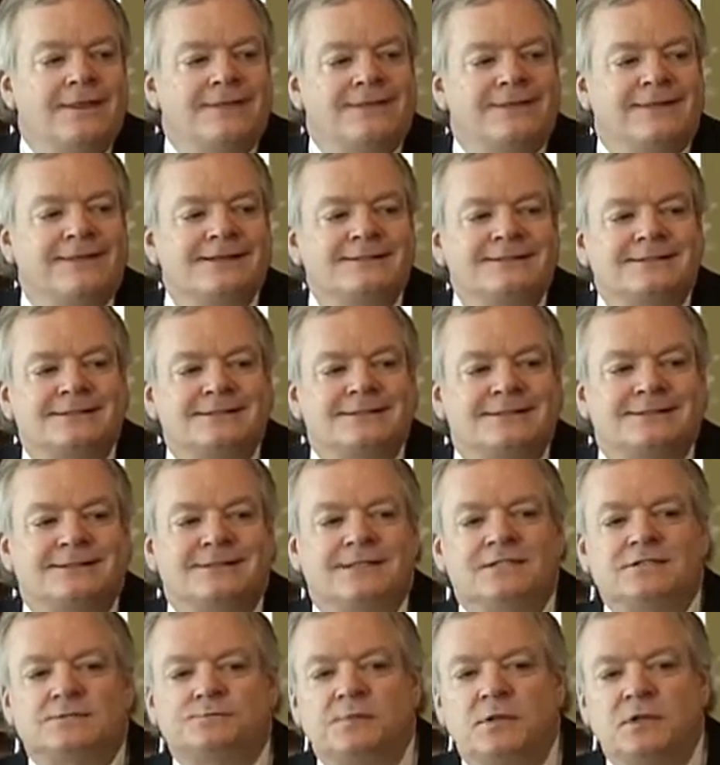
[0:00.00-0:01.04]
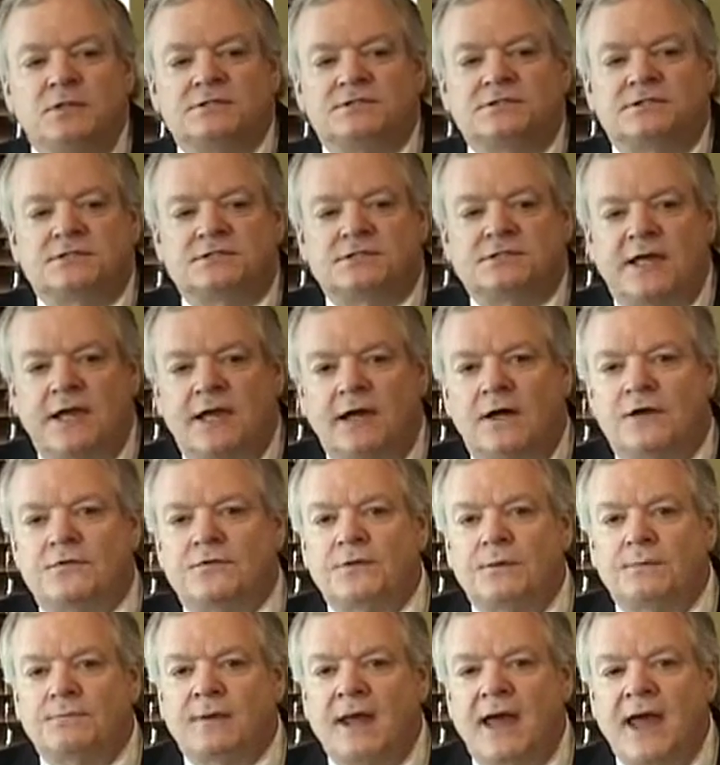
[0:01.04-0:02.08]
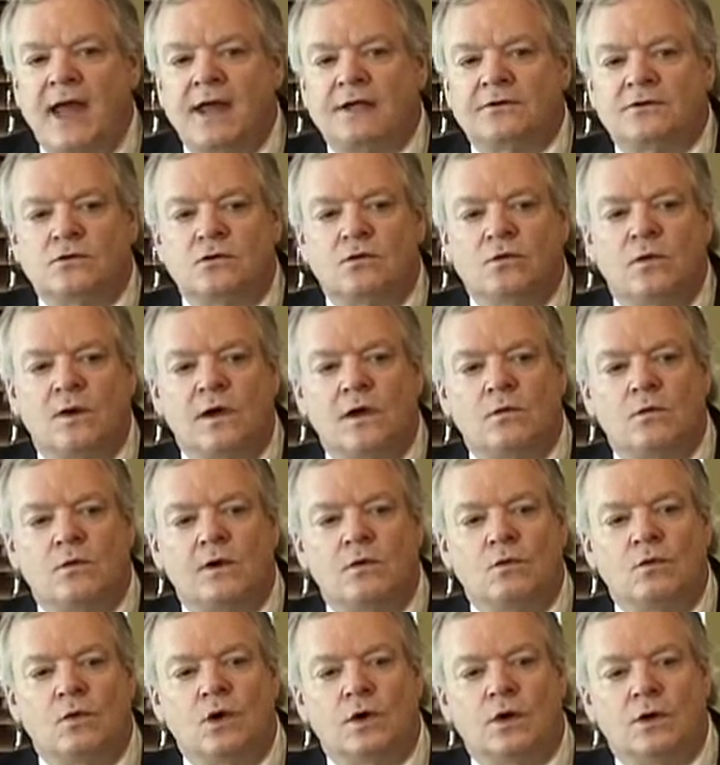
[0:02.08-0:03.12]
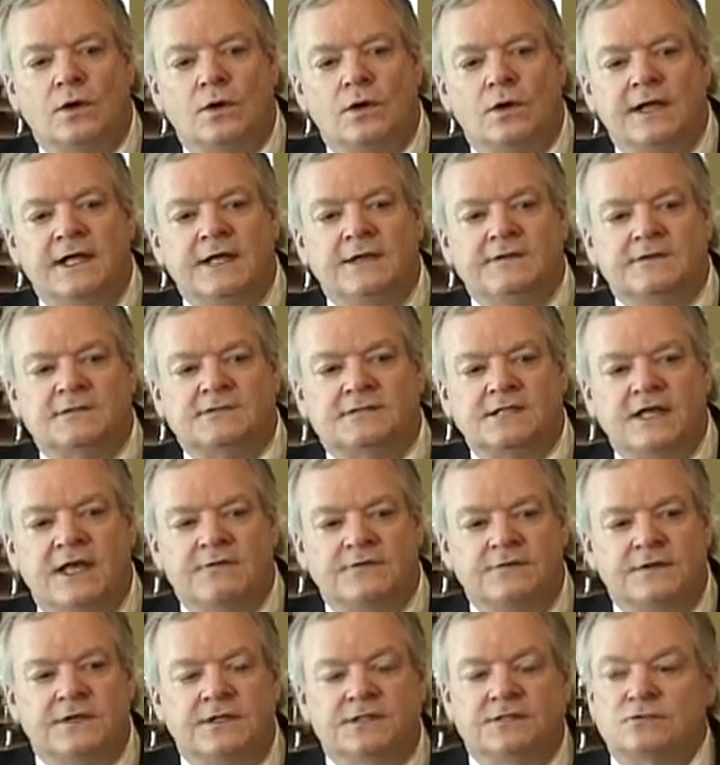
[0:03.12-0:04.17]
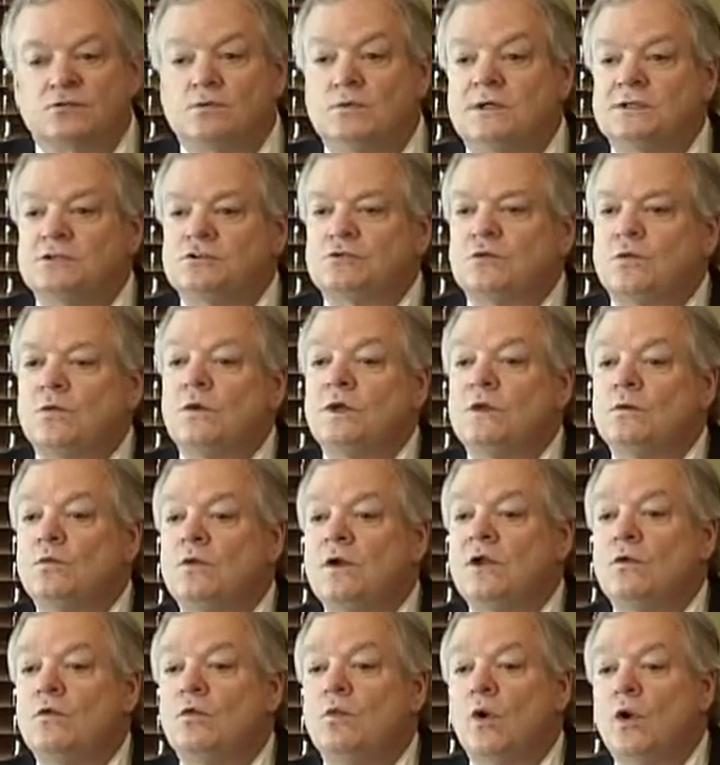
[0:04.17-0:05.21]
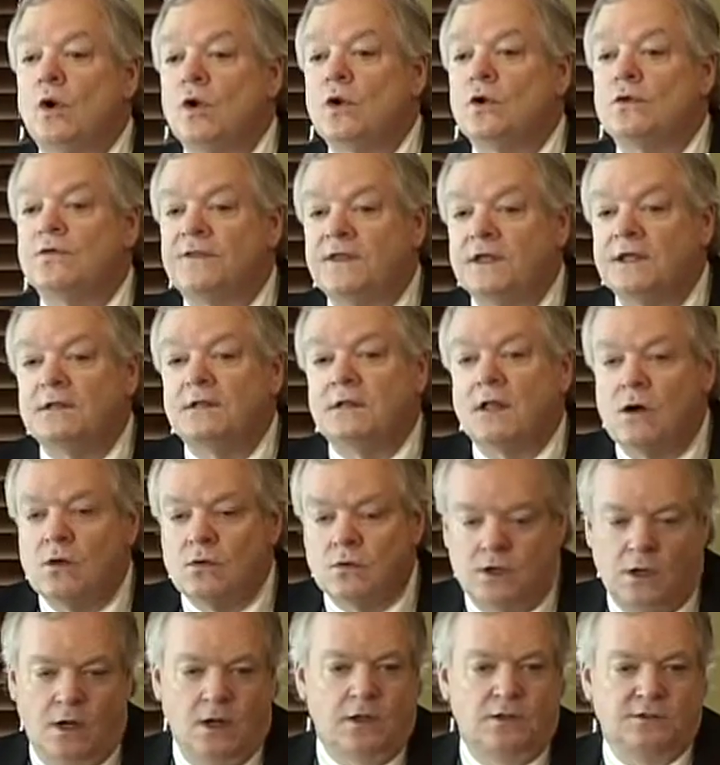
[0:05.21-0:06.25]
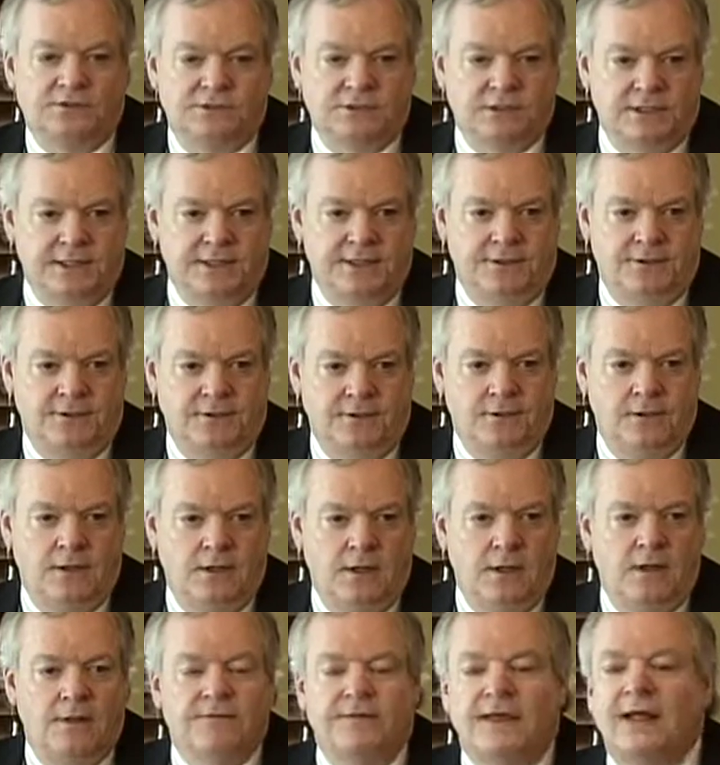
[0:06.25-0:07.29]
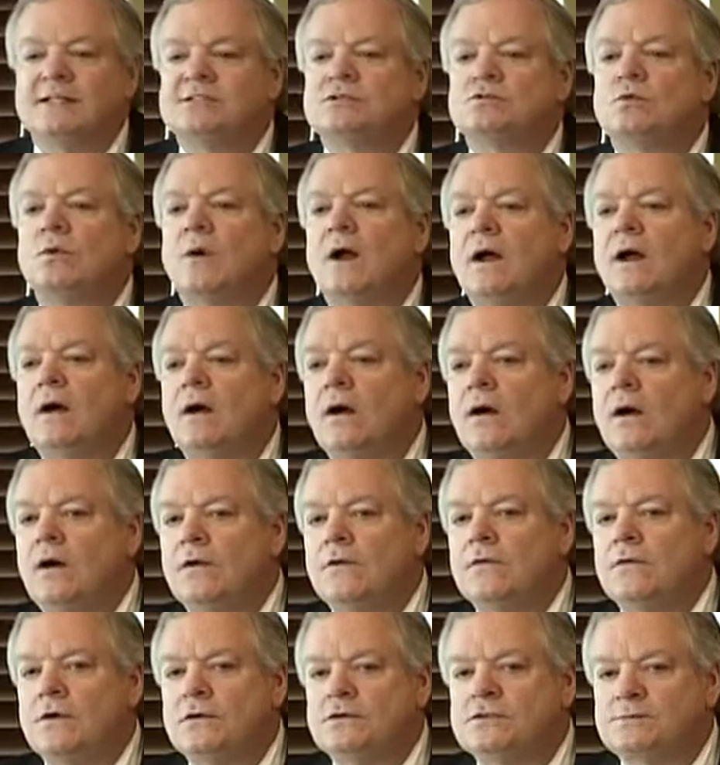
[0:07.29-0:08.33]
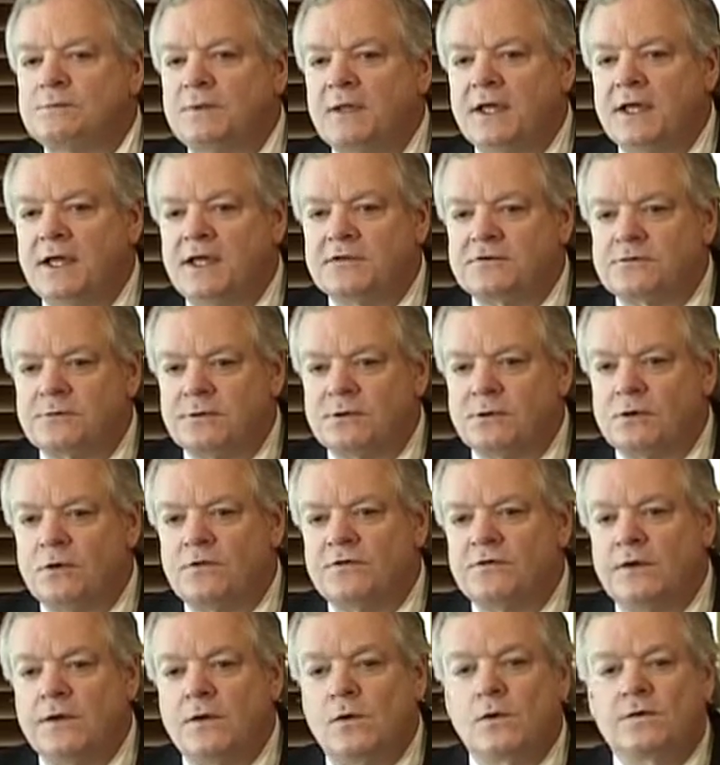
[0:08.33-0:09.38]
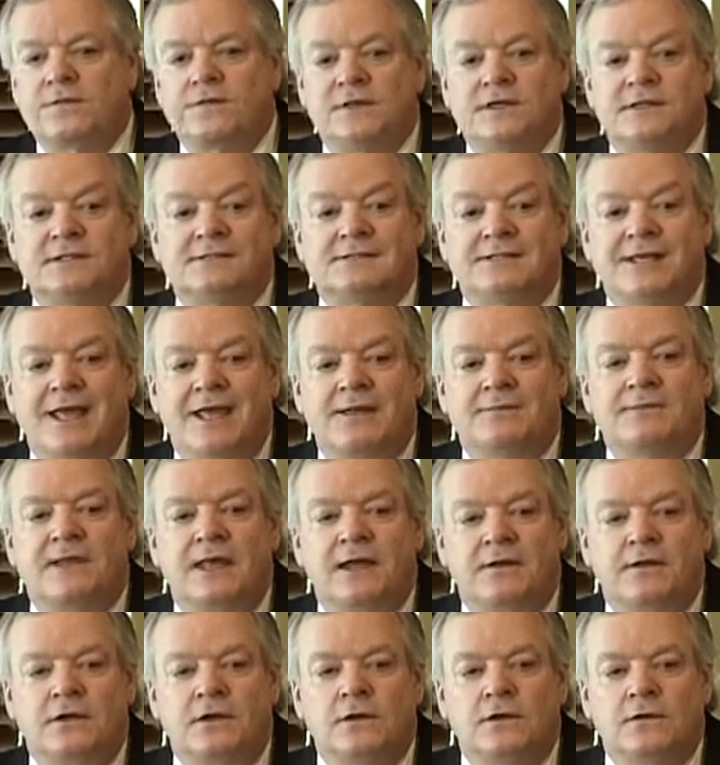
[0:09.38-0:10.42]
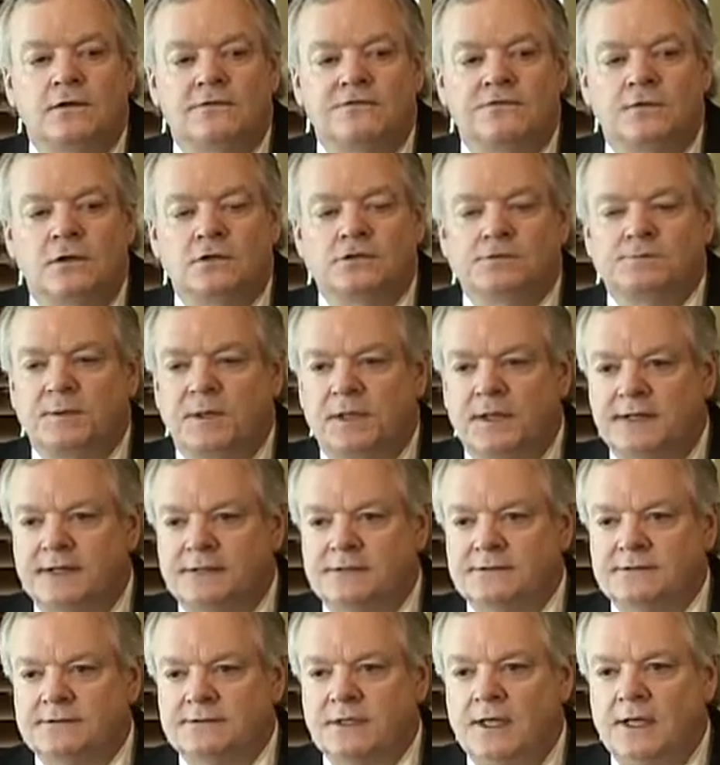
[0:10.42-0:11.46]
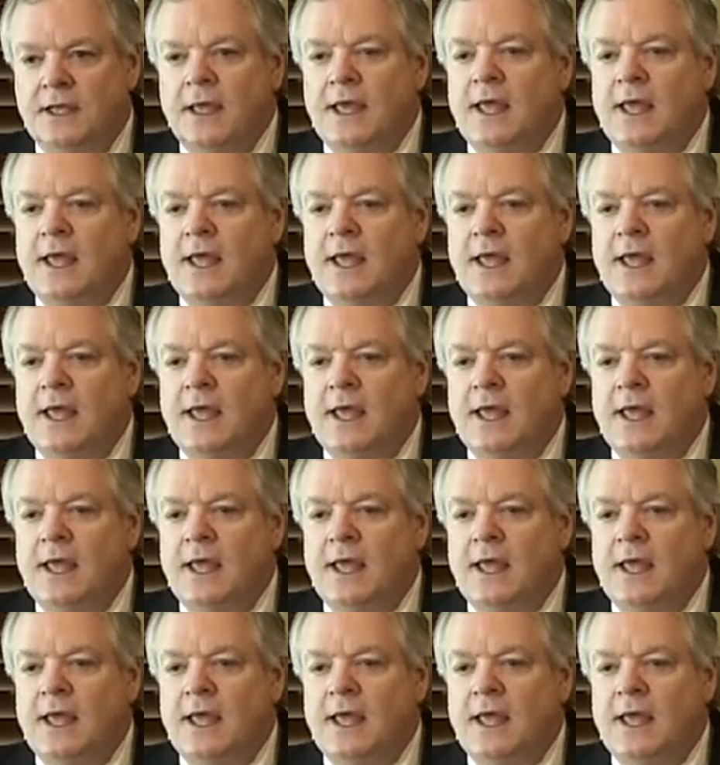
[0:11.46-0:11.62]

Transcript: This puts the South back to where we were in the 70s, which when we were the low-cost leader. That's why all those plants from the Northeast came down here in the first place.